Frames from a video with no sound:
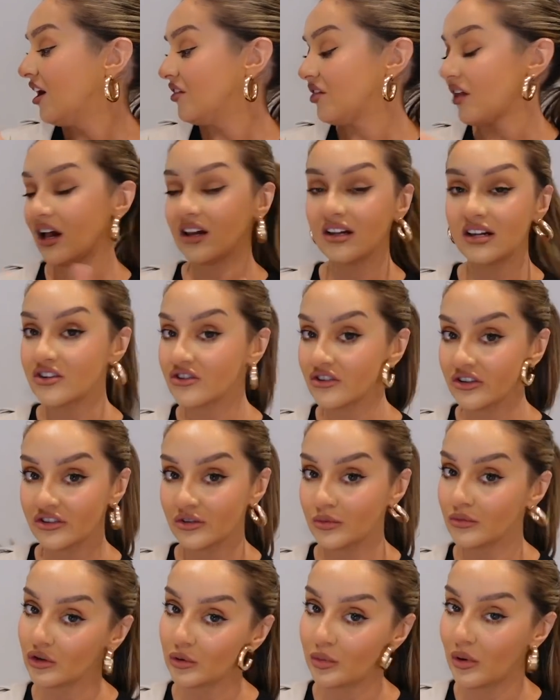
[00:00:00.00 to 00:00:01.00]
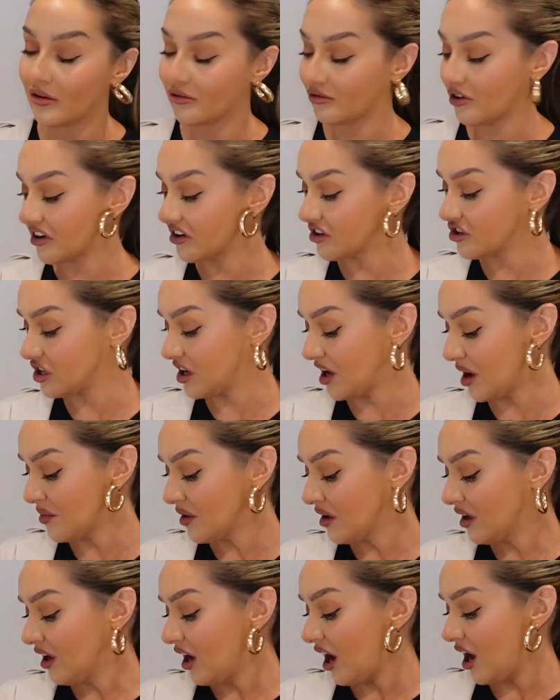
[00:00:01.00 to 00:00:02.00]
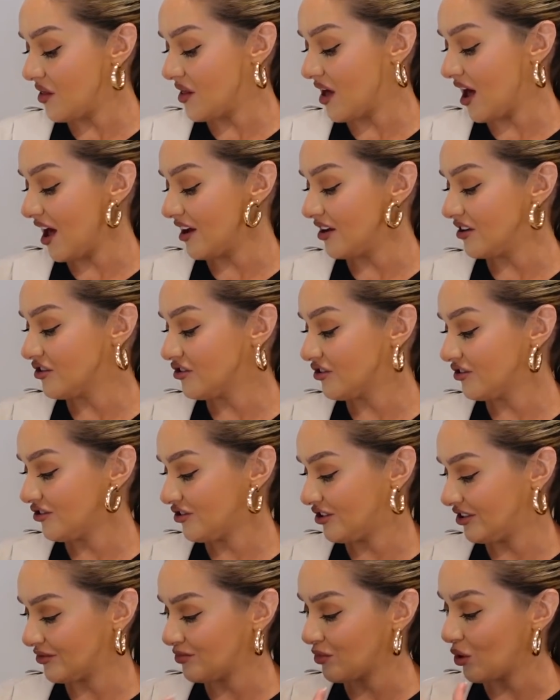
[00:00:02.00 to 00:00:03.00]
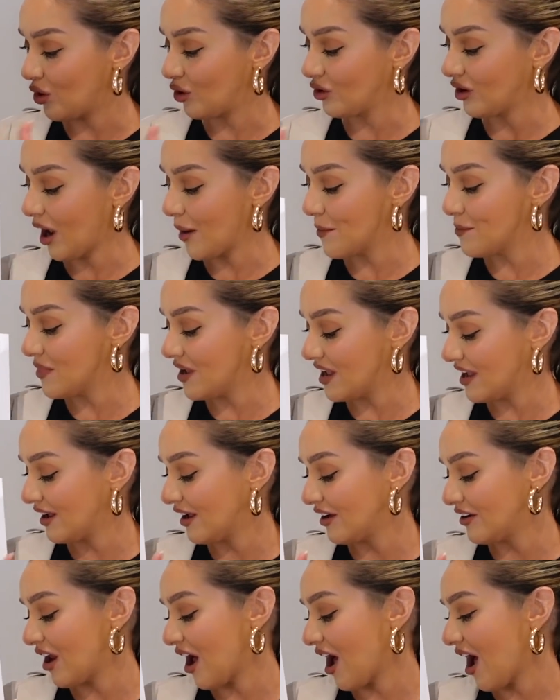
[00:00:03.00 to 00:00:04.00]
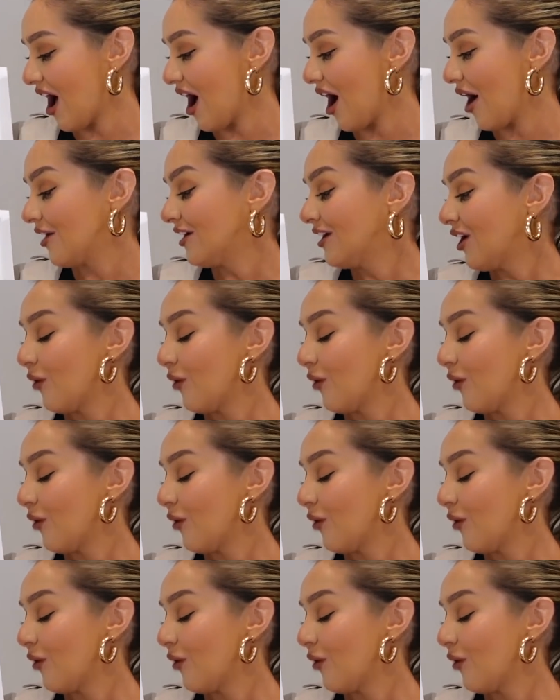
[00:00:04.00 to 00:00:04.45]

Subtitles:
That literally sums up our friendship. And then she's put like me and her.